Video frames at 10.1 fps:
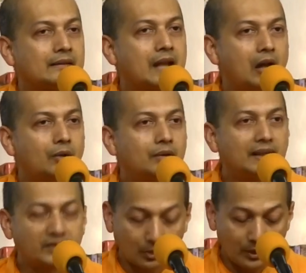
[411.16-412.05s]
Now,
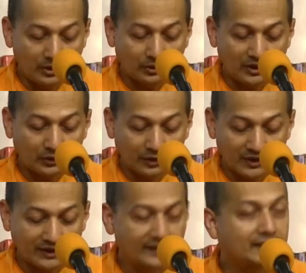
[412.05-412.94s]
let's go into these
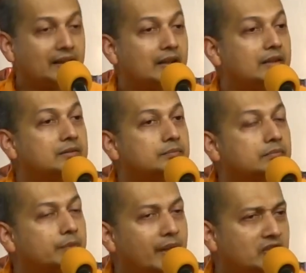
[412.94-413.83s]
verses.
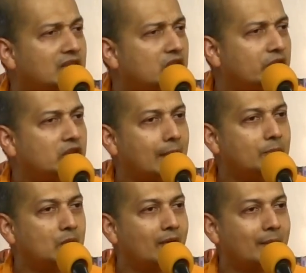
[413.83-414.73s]
Questions which
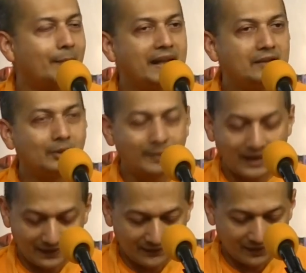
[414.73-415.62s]
come to our mind will be
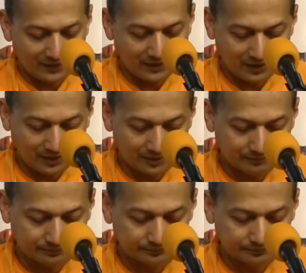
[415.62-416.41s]
answered here.